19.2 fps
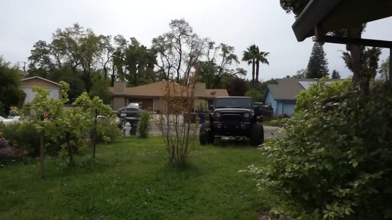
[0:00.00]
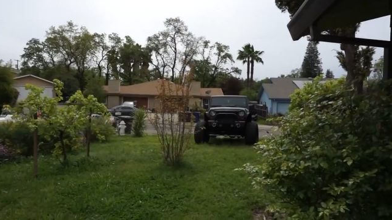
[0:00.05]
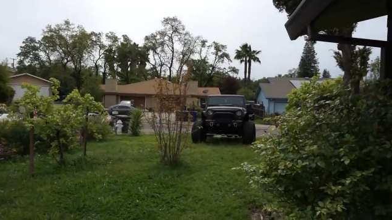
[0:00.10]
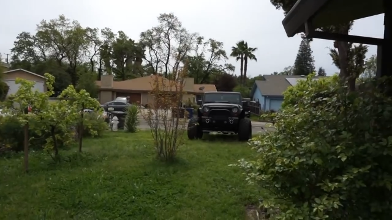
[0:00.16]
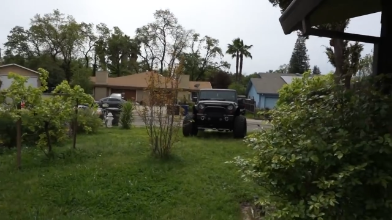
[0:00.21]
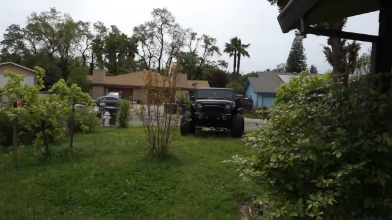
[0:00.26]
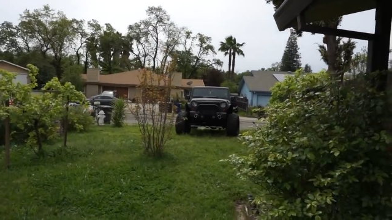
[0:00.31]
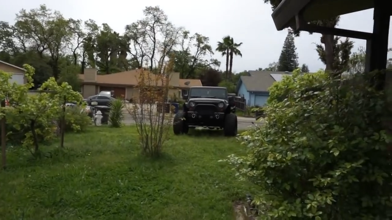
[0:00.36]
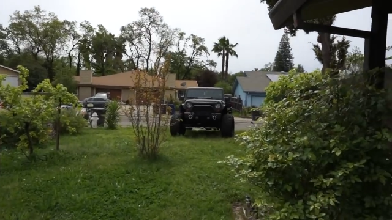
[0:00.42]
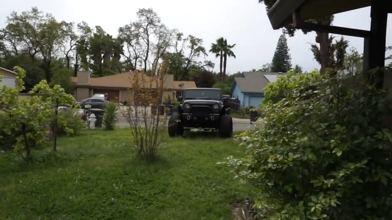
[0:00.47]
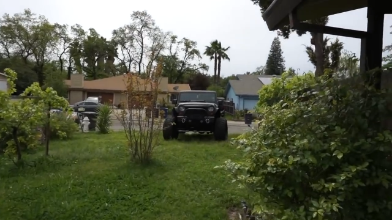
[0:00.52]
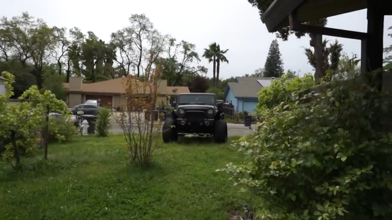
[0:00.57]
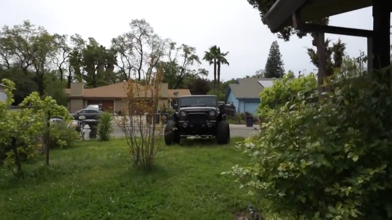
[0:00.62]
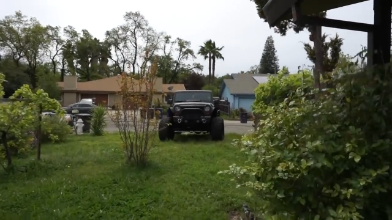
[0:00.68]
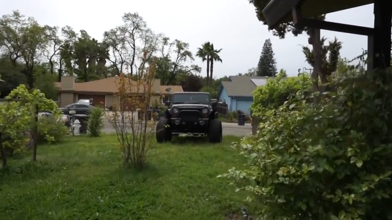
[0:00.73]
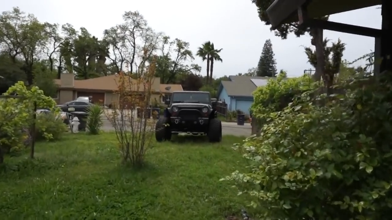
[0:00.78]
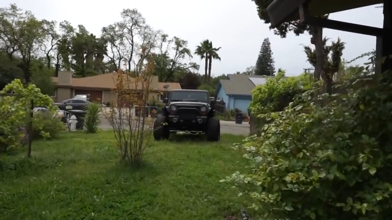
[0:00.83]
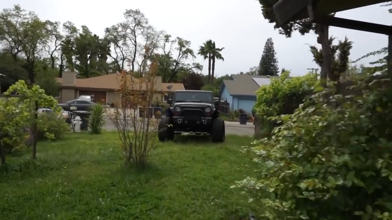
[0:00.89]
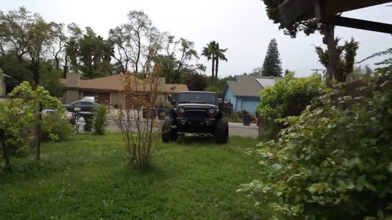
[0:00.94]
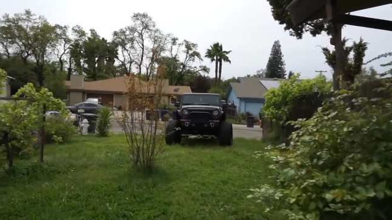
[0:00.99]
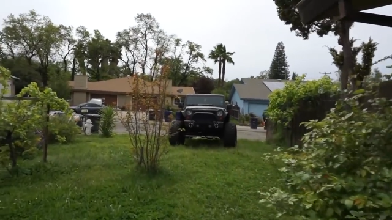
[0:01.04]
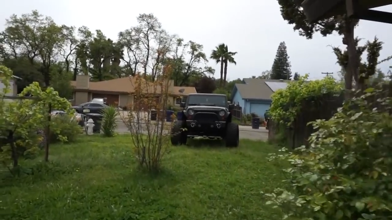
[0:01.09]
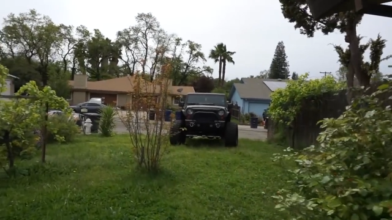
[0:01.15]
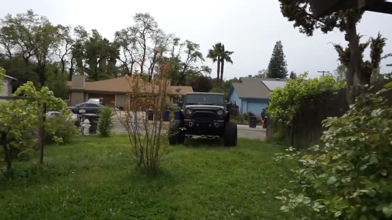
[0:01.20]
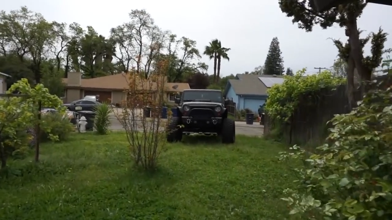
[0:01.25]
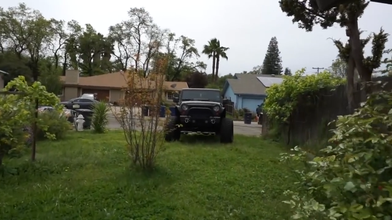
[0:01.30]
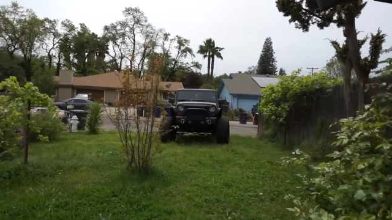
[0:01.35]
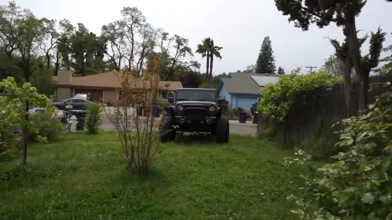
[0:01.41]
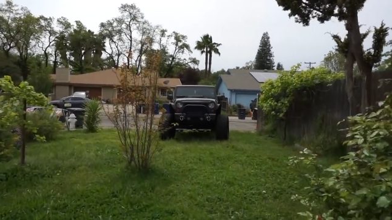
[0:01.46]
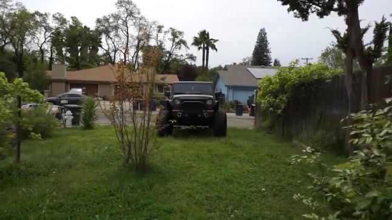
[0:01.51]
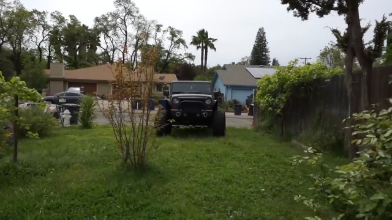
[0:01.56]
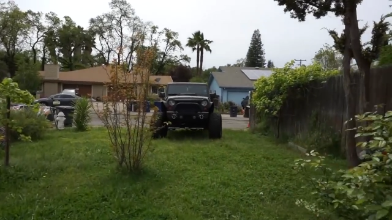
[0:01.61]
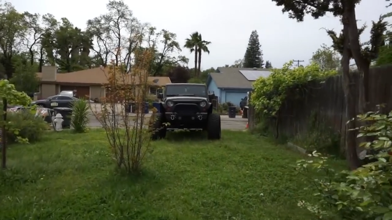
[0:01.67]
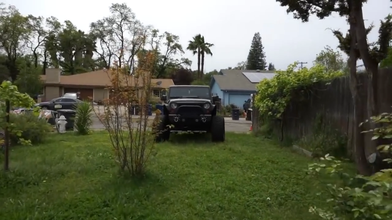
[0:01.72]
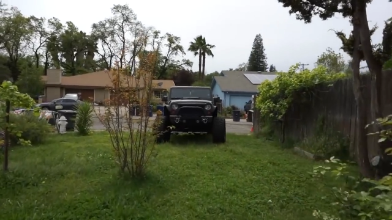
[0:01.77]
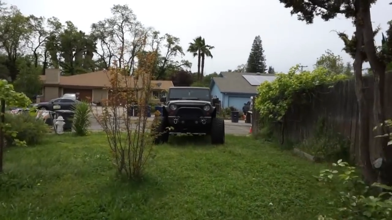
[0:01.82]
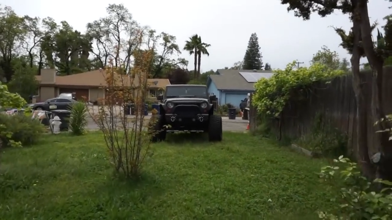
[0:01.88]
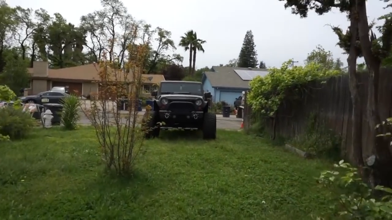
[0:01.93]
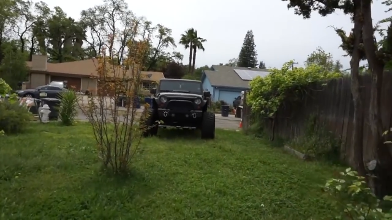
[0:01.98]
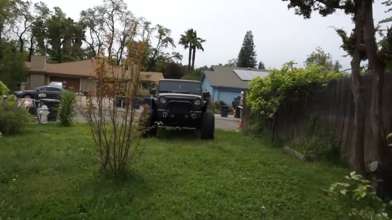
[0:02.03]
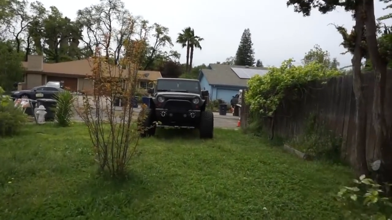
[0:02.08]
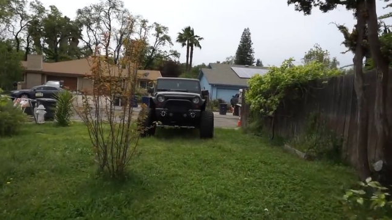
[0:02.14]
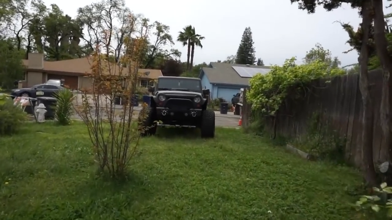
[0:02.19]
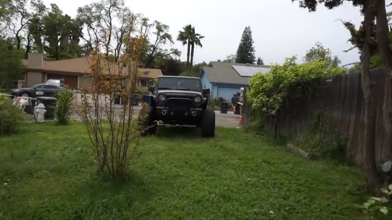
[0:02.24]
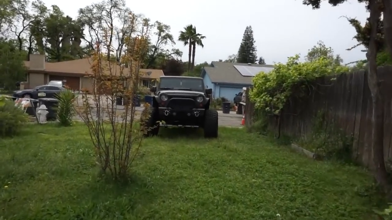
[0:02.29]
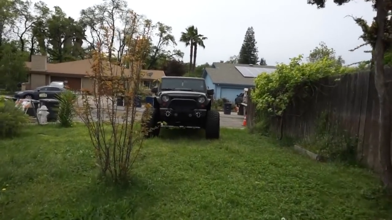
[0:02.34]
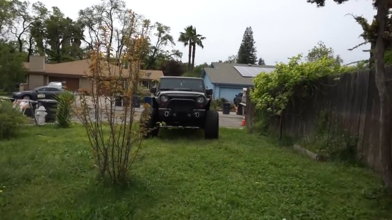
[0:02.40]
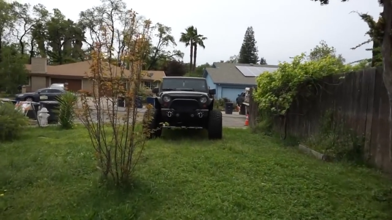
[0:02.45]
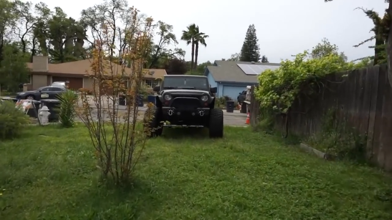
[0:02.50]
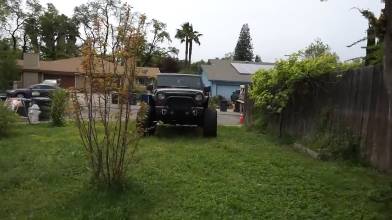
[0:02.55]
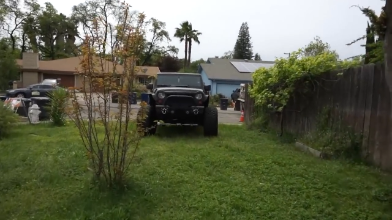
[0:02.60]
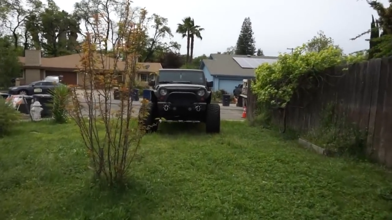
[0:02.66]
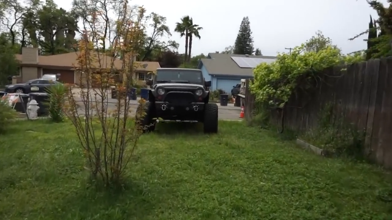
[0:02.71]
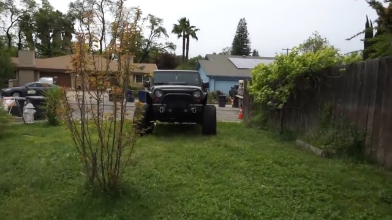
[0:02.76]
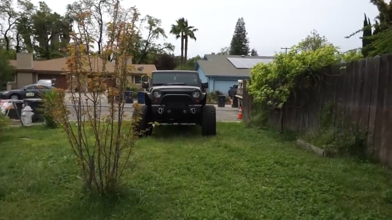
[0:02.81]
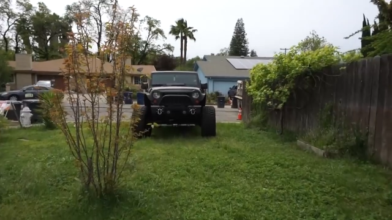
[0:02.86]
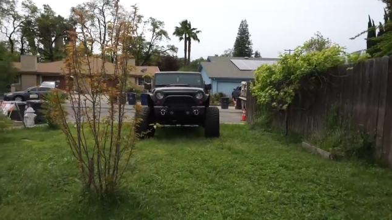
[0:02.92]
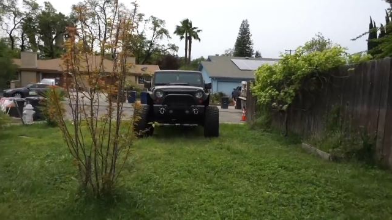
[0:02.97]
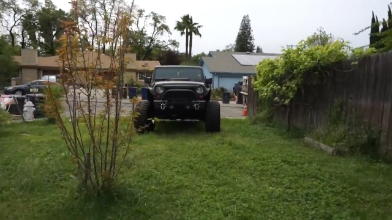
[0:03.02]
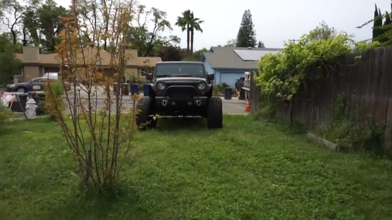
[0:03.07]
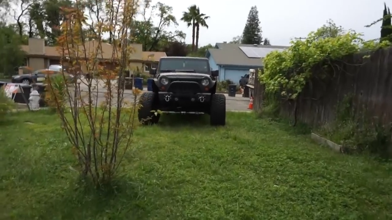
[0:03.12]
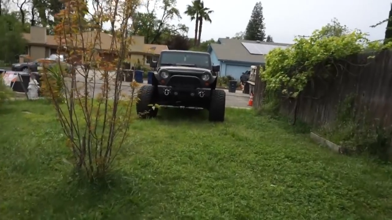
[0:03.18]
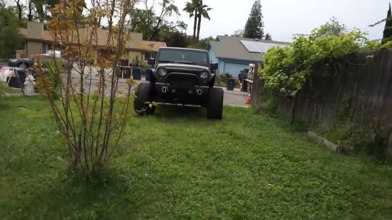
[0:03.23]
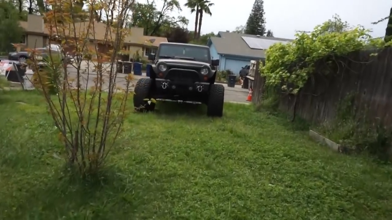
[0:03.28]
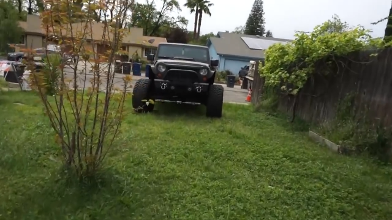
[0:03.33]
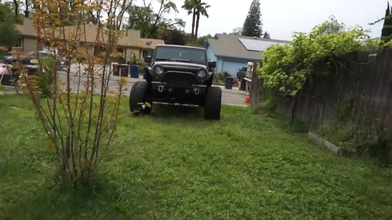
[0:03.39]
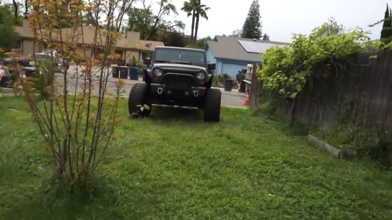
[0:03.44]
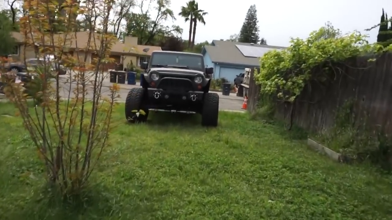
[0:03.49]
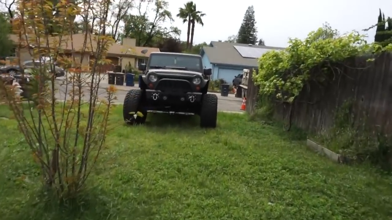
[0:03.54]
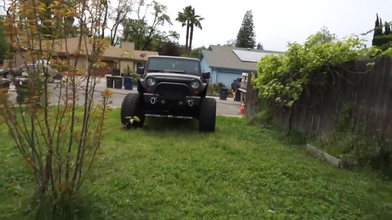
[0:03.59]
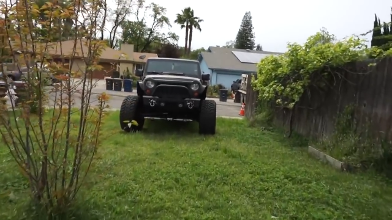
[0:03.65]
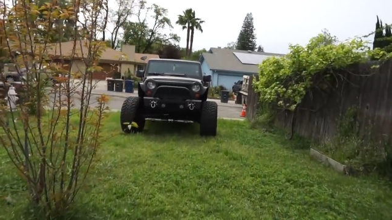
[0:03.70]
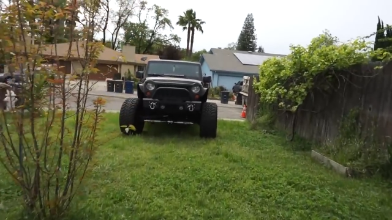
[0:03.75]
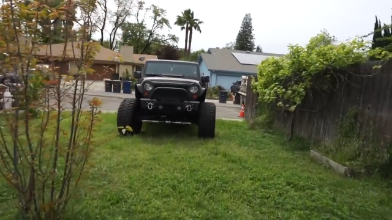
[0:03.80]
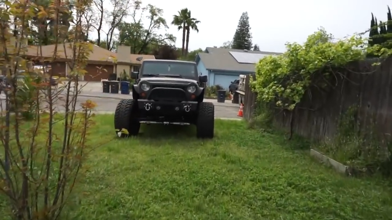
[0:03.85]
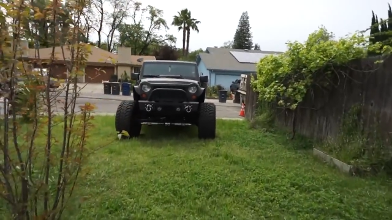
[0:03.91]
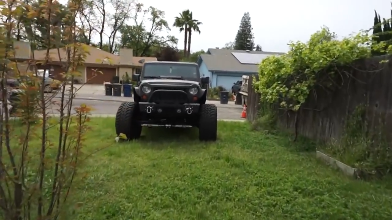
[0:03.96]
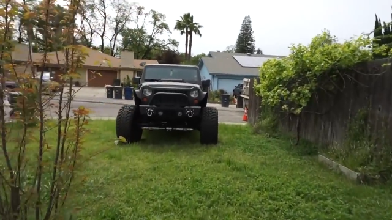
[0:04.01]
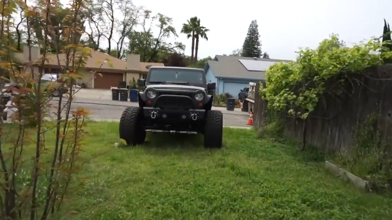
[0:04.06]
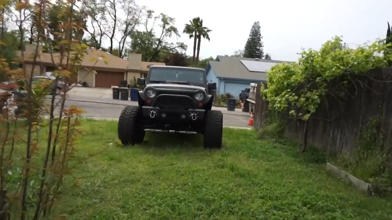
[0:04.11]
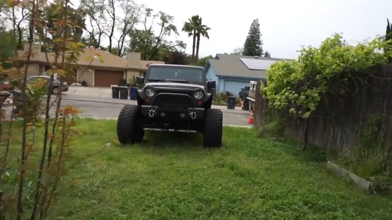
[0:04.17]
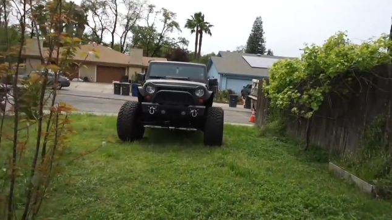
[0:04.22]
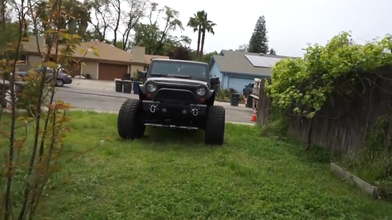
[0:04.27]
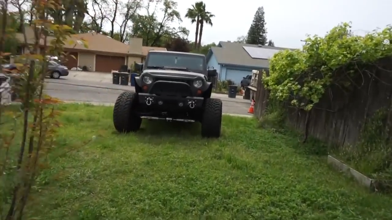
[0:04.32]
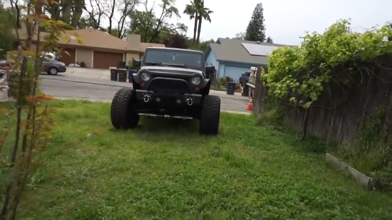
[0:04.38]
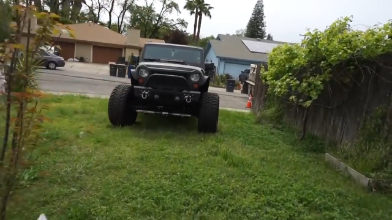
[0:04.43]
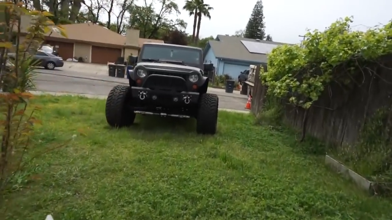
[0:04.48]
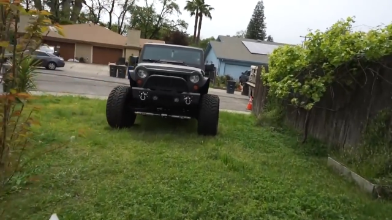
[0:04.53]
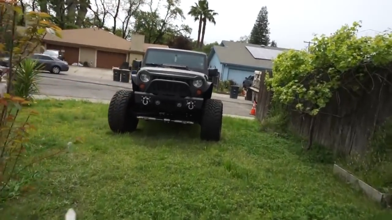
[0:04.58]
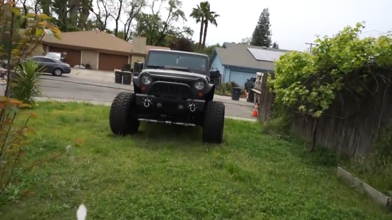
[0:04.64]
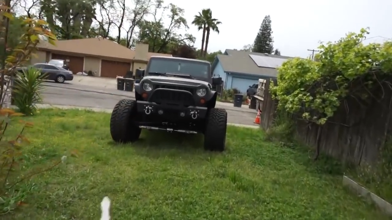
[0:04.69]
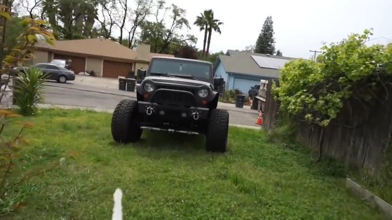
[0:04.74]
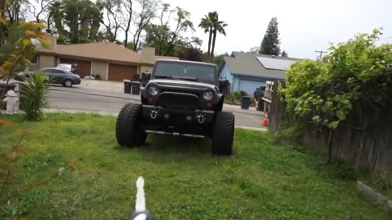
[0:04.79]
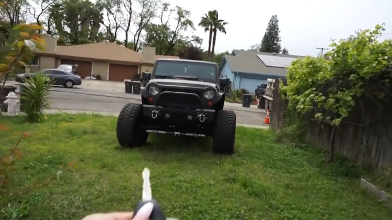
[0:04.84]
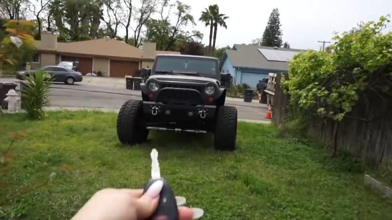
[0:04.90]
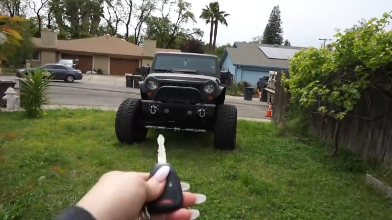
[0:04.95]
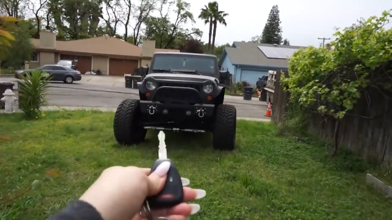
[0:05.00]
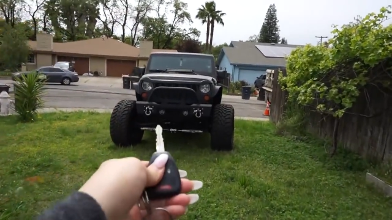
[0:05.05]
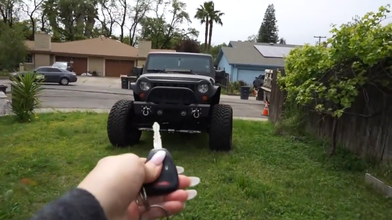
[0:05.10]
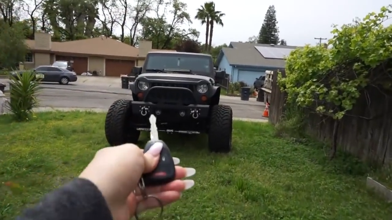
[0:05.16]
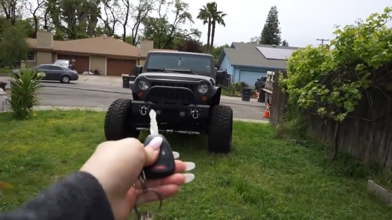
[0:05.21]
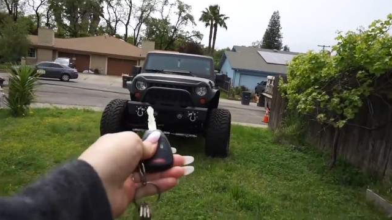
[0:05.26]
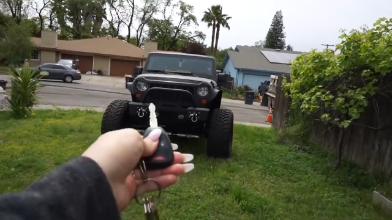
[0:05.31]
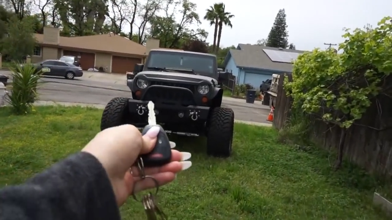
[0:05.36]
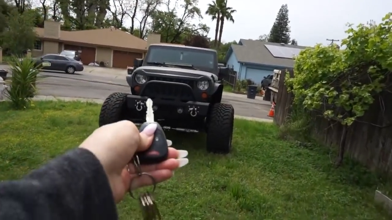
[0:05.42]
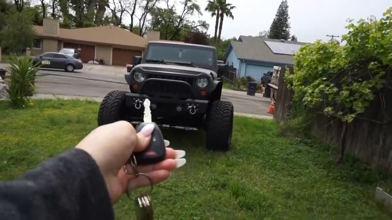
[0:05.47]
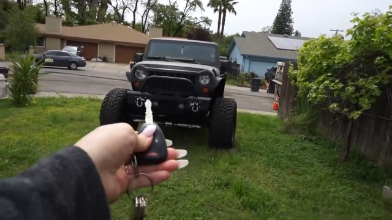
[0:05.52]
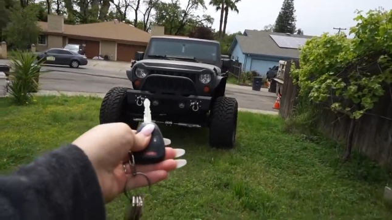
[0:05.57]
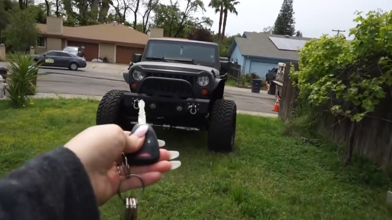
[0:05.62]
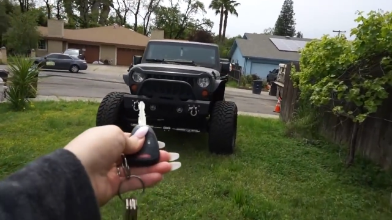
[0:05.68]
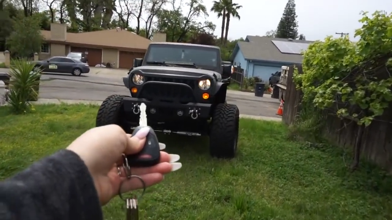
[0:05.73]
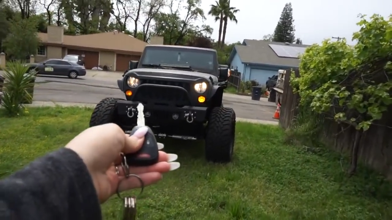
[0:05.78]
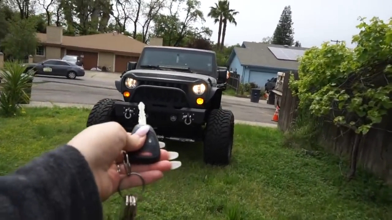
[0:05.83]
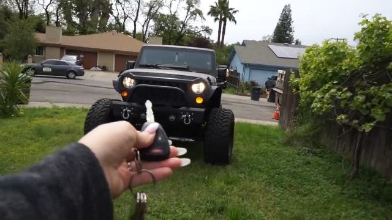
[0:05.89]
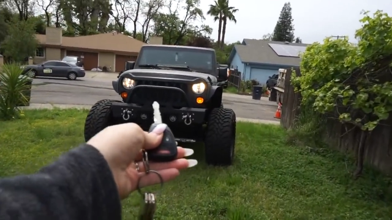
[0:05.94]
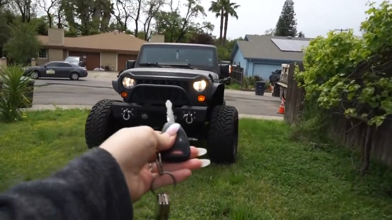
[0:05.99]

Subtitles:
No face is visible, so there are no lips to read.